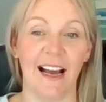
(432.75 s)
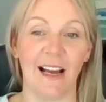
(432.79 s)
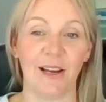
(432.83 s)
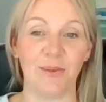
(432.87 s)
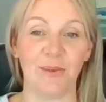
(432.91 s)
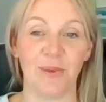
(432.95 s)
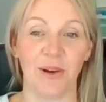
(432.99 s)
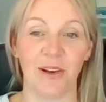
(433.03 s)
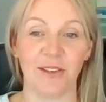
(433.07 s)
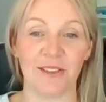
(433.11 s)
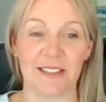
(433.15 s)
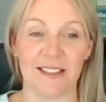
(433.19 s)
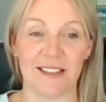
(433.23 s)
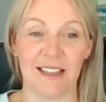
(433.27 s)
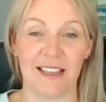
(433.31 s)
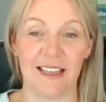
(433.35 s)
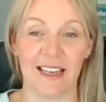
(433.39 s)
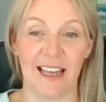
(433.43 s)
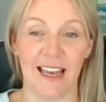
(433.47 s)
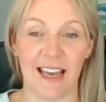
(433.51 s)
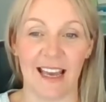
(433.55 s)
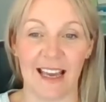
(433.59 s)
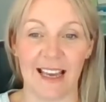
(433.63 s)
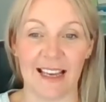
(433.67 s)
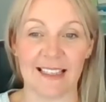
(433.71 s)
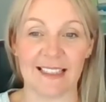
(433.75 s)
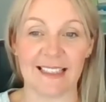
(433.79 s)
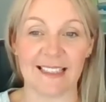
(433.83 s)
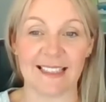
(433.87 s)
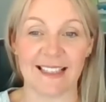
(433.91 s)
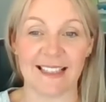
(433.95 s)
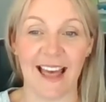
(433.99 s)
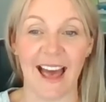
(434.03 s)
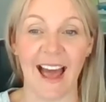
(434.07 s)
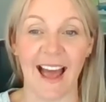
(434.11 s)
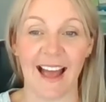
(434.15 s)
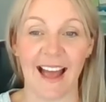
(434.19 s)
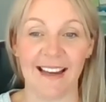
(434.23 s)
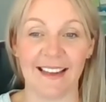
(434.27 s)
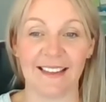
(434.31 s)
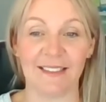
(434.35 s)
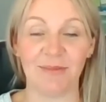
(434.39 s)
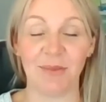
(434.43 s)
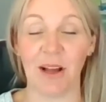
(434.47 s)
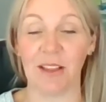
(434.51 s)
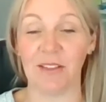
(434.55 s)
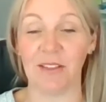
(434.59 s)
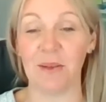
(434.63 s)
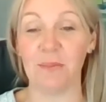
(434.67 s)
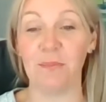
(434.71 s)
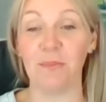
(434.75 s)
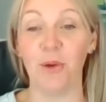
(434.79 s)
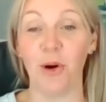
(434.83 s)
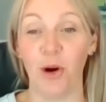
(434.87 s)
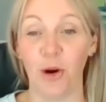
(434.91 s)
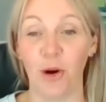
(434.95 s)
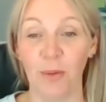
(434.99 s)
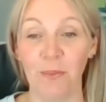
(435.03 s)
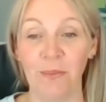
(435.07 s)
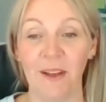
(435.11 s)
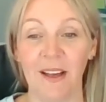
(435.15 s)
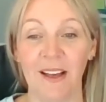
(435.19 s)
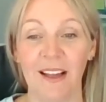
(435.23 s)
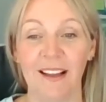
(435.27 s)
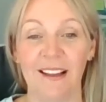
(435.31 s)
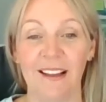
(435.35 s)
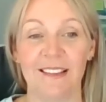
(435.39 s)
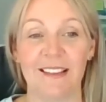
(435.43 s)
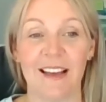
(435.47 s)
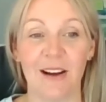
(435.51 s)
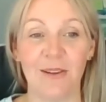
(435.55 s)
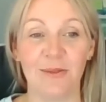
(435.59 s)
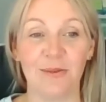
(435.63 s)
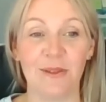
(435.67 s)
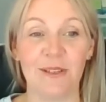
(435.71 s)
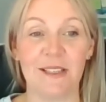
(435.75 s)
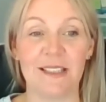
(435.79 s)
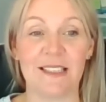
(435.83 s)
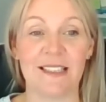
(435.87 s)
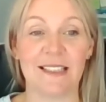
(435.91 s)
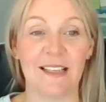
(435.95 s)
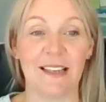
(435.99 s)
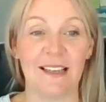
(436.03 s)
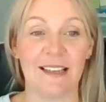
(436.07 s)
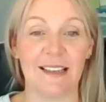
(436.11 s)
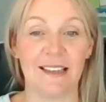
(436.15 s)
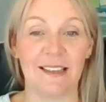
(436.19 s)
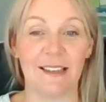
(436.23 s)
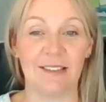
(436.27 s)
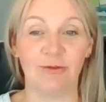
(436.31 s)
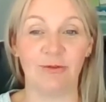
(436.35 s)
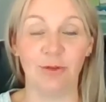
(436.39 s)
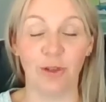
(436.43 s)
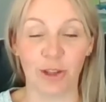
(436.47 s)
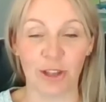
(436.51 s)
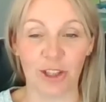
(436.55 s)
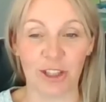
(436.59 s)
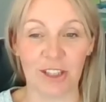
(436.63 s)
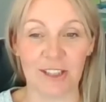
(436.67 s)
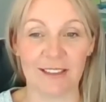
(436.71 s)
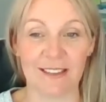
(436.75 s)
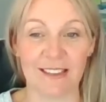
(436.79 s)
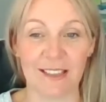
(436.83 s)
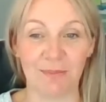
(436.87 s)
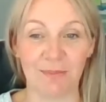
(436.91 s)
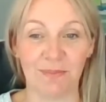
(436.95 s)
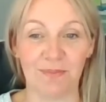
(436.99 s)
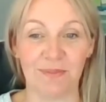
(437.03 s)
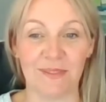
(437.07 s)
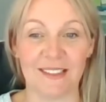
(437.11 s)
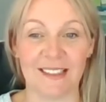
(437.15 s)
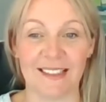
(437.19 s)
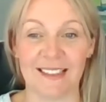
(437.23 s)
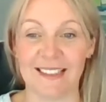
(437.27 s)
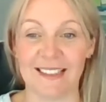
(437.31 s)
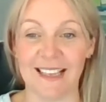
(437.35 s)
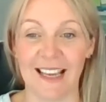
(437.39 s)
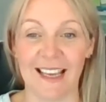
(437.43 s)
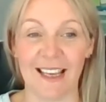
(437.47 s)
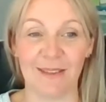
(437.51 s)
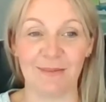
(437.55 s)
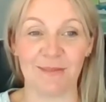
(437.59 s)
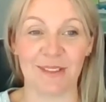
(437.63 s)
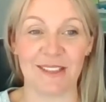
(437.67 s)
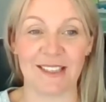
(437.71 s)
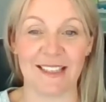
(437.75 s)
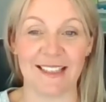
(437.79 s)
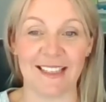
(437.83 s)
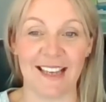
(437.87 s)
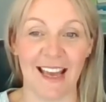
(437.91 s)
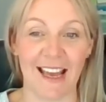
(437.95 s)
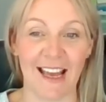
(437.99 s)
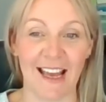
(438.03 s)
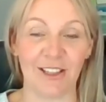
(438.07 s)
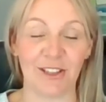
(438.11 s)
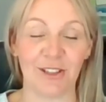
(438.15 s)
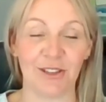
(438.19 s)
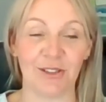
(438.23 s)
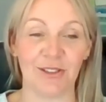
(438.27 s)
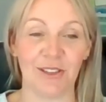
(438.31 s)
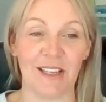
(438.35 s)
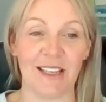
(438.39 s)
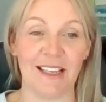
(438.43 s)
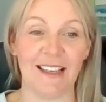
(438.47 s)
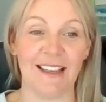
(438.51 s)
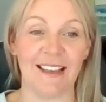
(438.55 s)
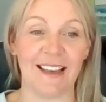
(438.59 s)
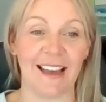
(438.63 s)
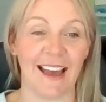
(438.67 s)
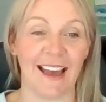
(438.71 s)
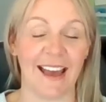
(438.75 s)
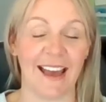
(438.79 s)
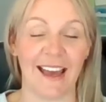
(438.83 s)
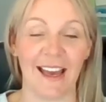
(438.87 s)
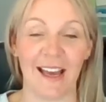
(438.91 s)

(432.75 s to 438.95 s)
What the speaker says: I was the nurse then, well, the mum that was rushing to take him to nursery,